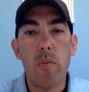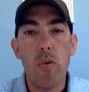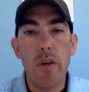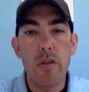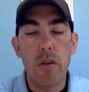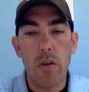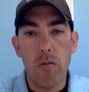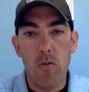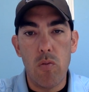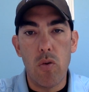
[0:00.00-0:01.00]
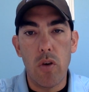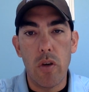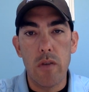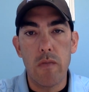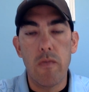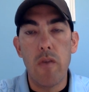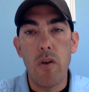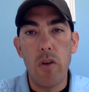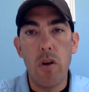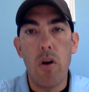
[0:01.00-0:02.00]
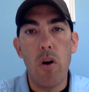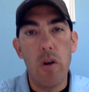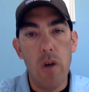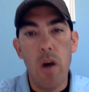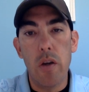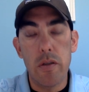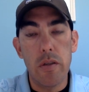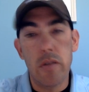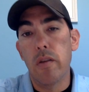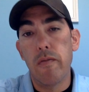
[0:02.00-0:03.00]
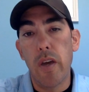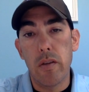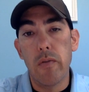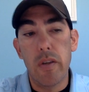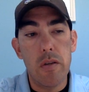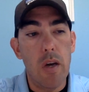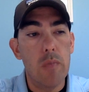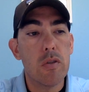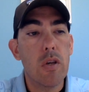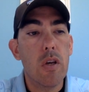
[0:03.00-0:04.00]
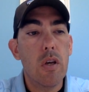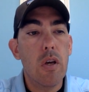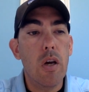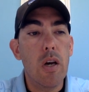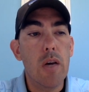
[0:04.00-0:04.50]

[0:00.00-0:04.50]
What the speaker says: collaboration and group work is very hard, and honestly, it's ineffective at times.